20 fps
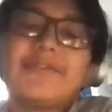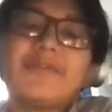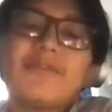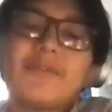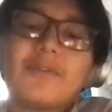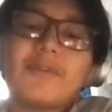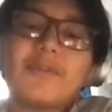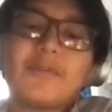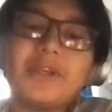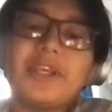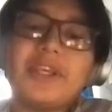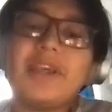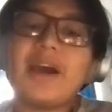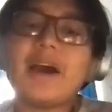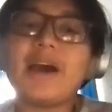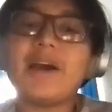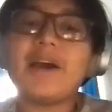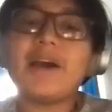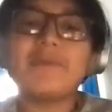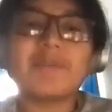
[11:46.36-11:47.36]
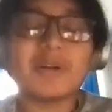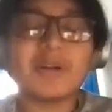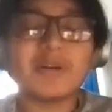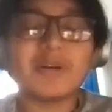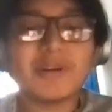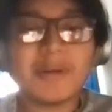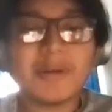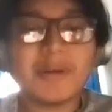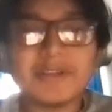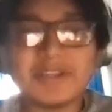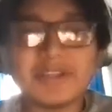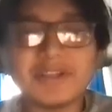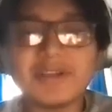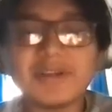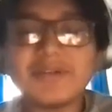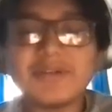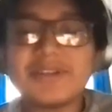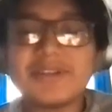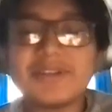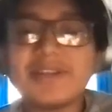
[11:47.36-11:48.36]
For me, I'm a programs
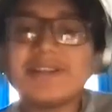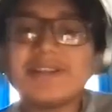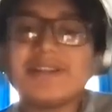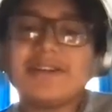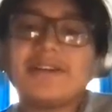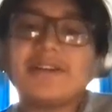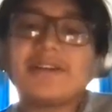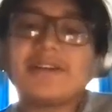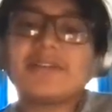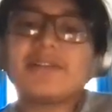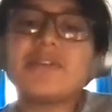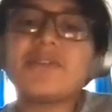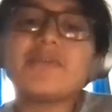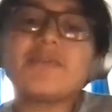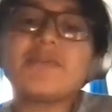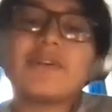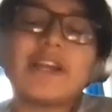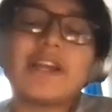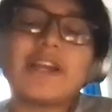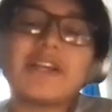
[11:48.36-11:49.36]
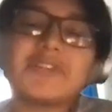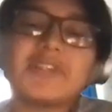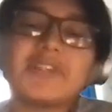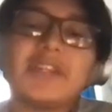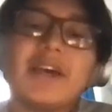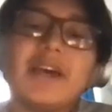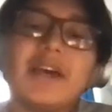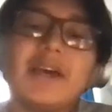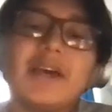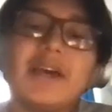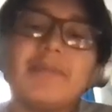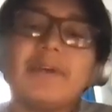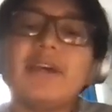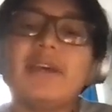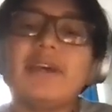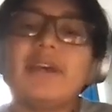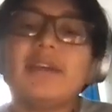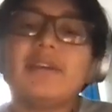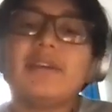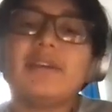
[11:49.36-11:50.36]
associate here at Creative Reaction Lab,
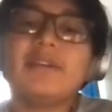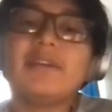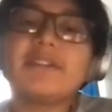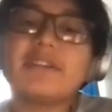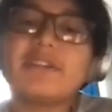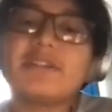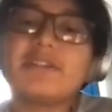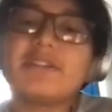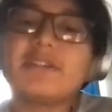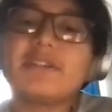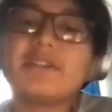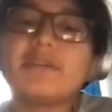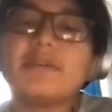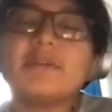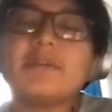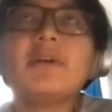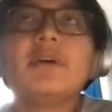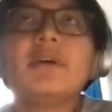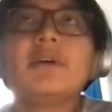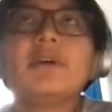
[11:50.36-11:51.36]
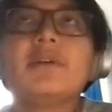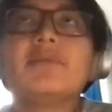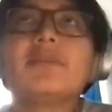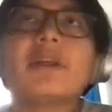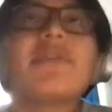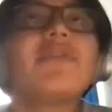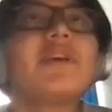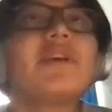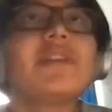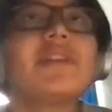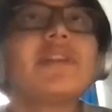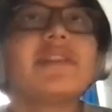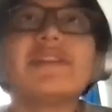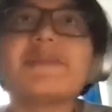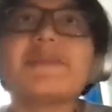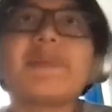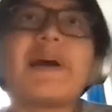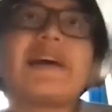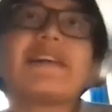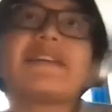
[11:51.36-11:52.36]
and essentially what I've done this
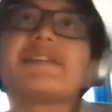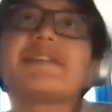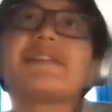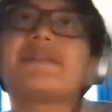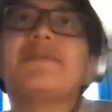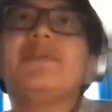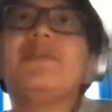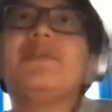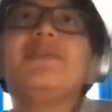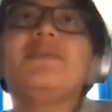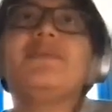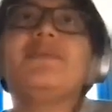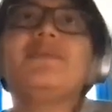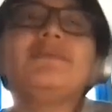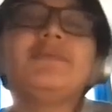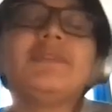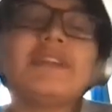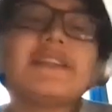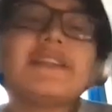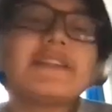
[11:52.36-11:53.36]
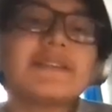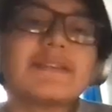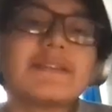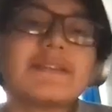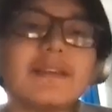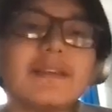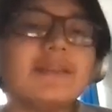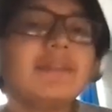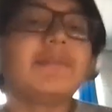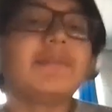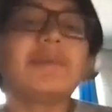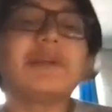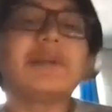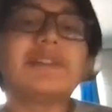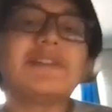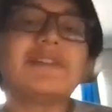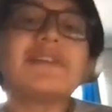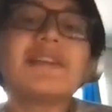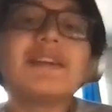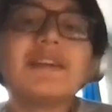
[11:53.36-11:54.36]
past few weeks and
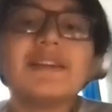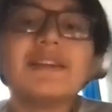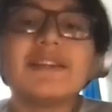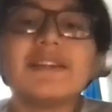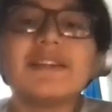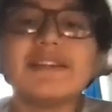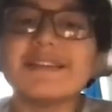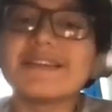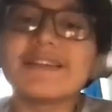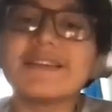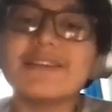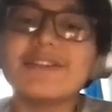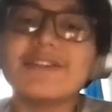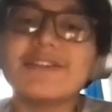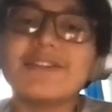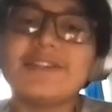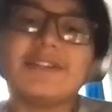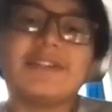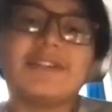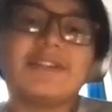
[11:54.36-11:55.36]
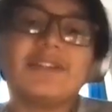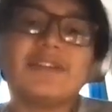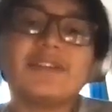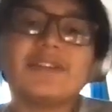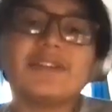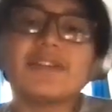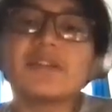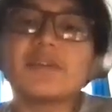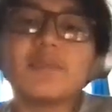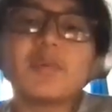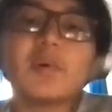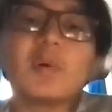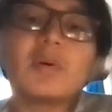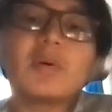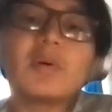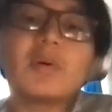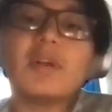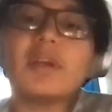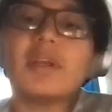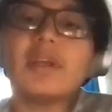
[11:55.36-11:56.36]
months is essentially just
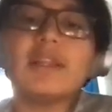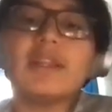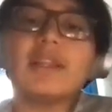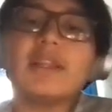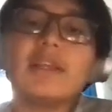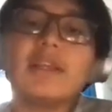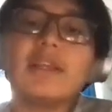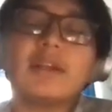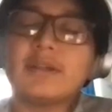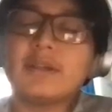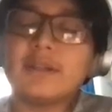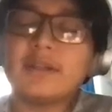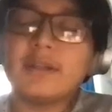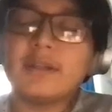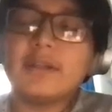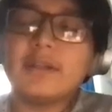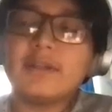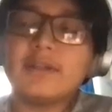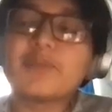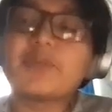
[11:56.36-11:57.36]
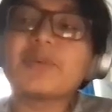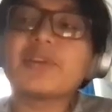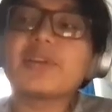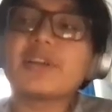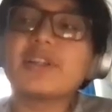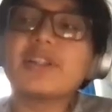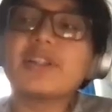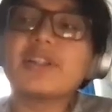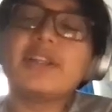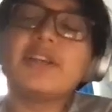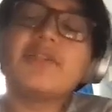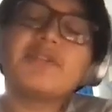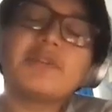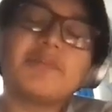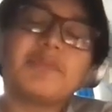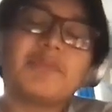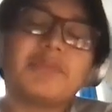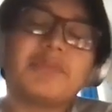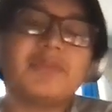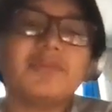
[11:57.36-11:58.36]
support the continuous
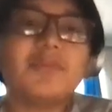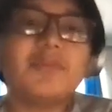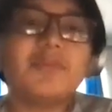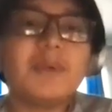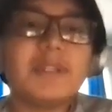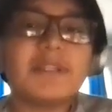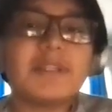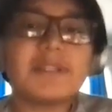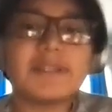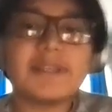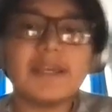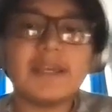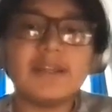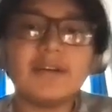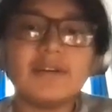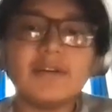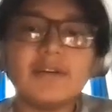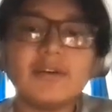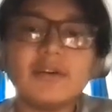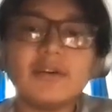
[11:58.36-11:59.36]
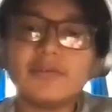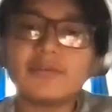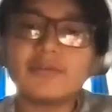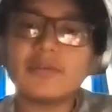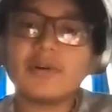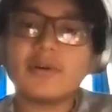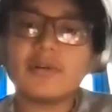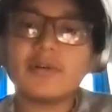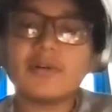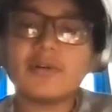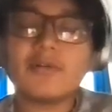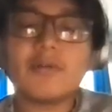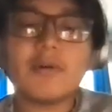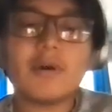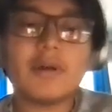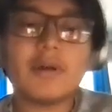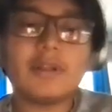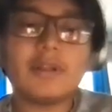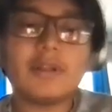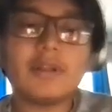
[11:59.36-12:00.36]
improvement and overall
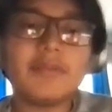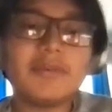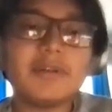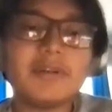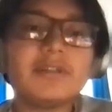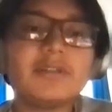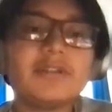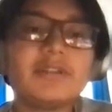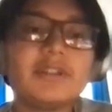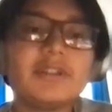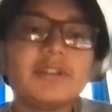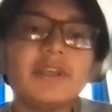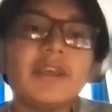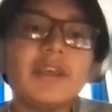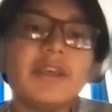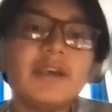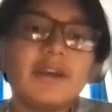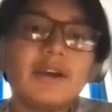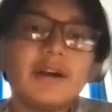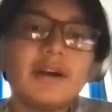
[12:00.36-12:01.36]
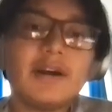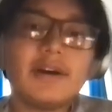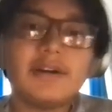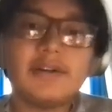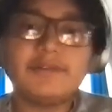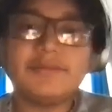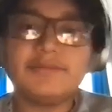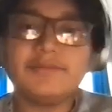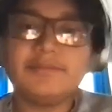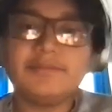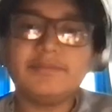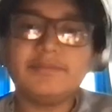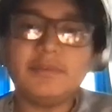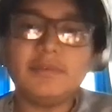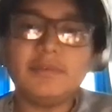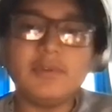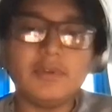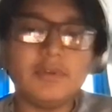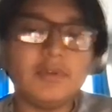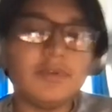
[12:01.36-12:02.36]
quality monitoring of
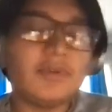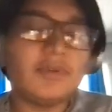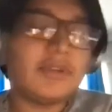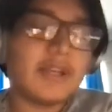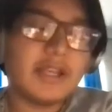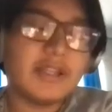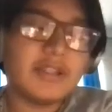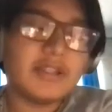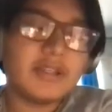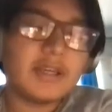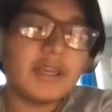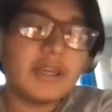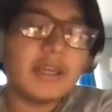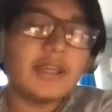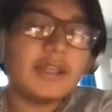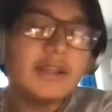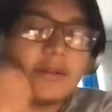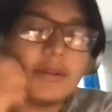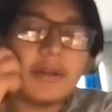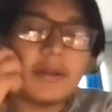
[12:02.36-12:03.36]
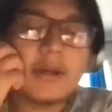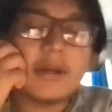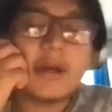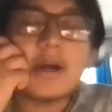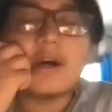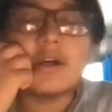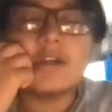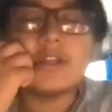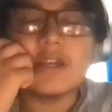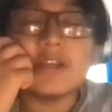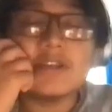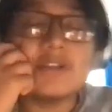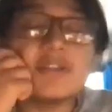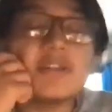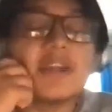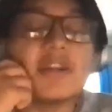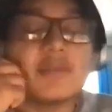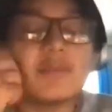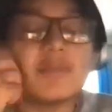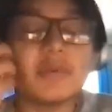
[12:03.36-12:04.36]
youth and
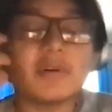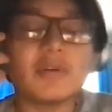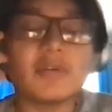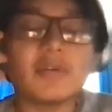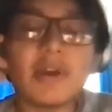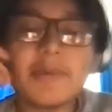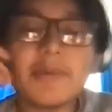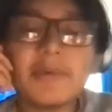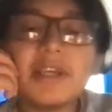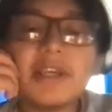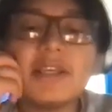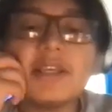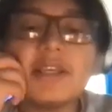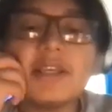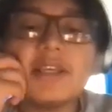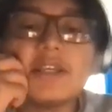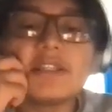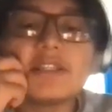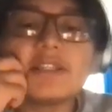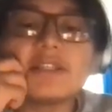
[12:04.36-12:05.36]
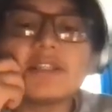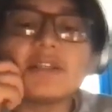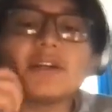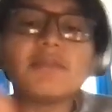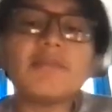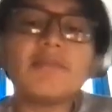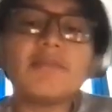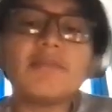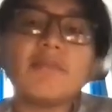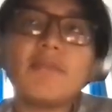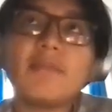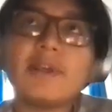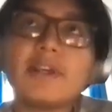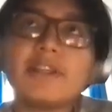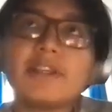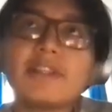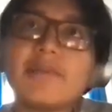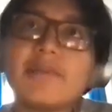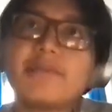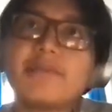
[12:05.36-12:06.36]
educator programming. Some
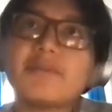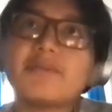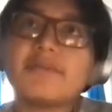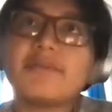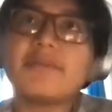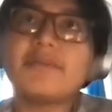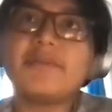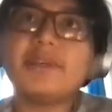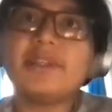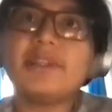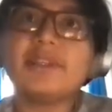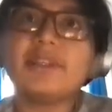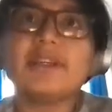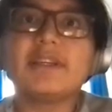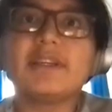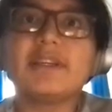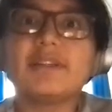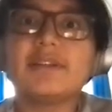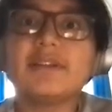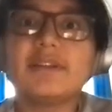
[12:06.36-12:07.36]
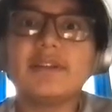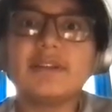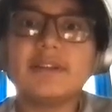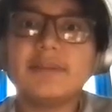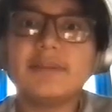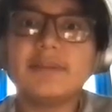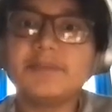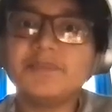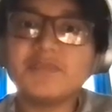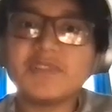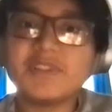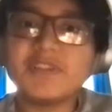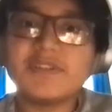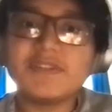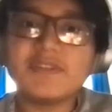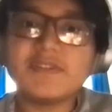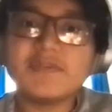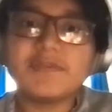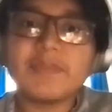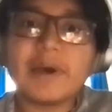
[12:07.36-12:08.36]
examples would be like
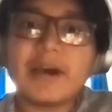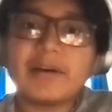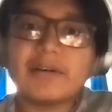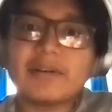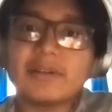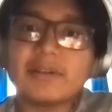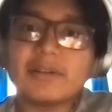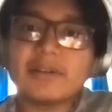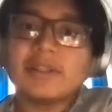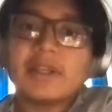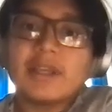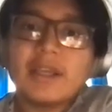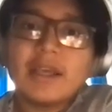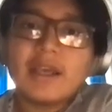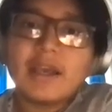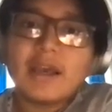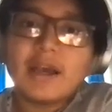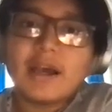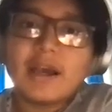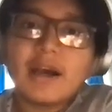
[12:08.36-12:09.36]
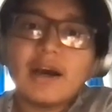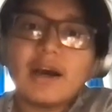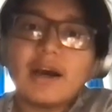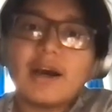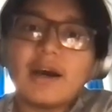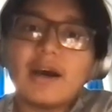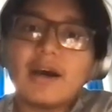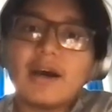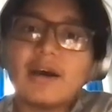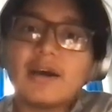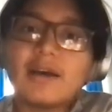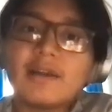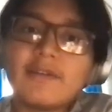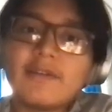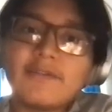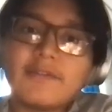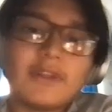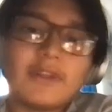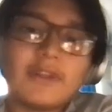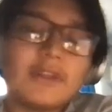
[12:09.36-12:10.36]
Seeds of Power
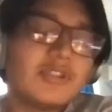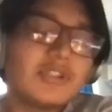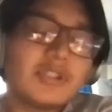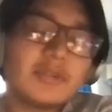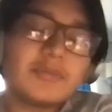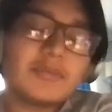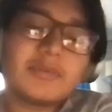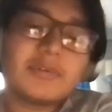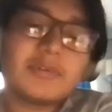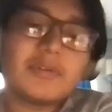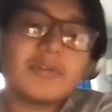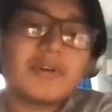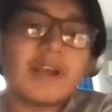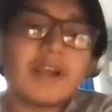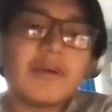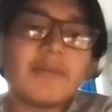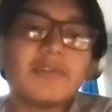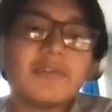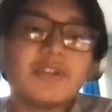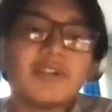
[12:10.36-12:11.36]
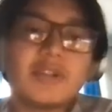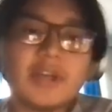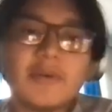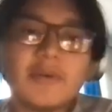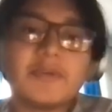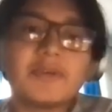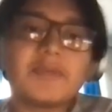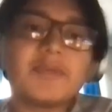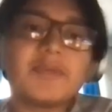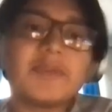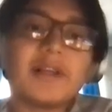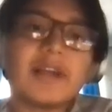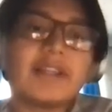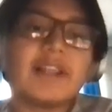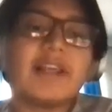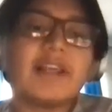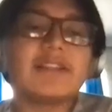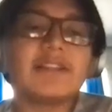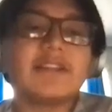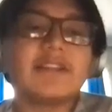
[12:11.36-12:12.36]
fellowship program, which helps Black and
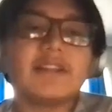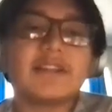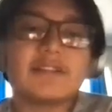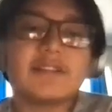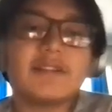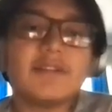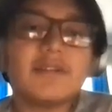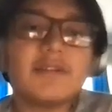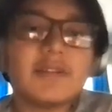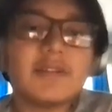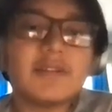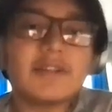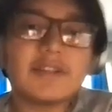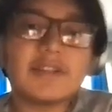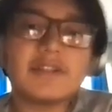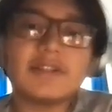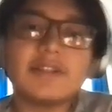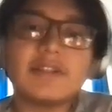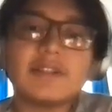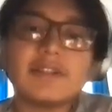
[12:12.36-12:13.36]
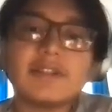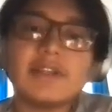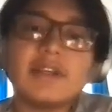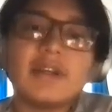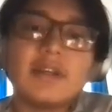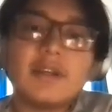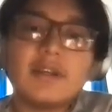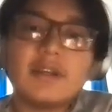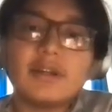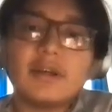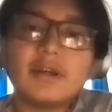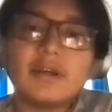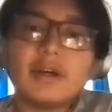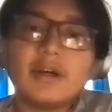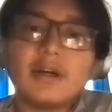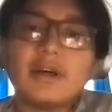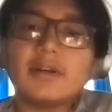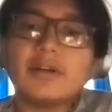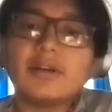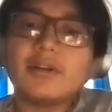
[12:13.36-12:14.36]
Latinx youth essentially
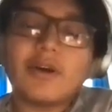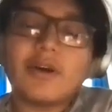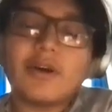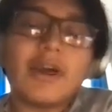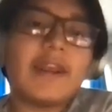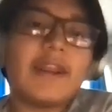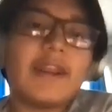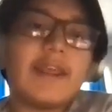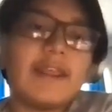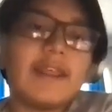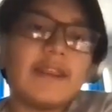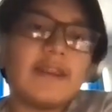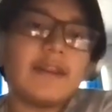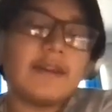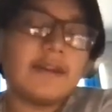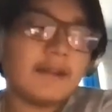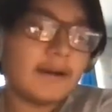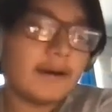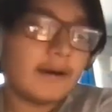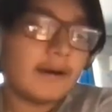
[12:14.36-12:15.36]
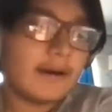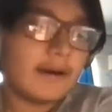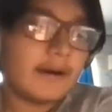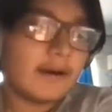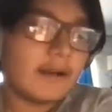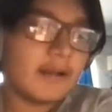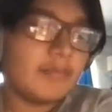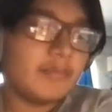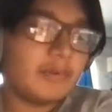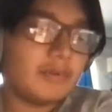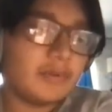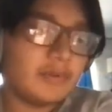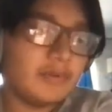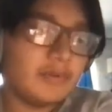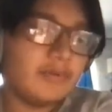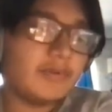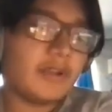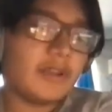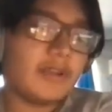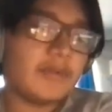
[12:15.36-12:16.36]
go ahead and
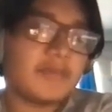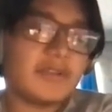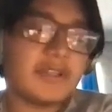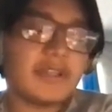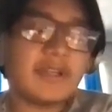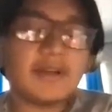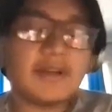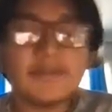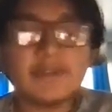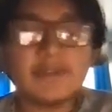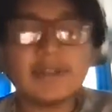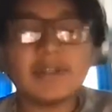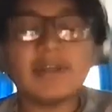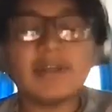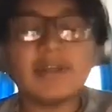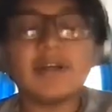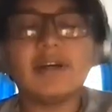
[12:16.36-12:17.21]
improve on themselves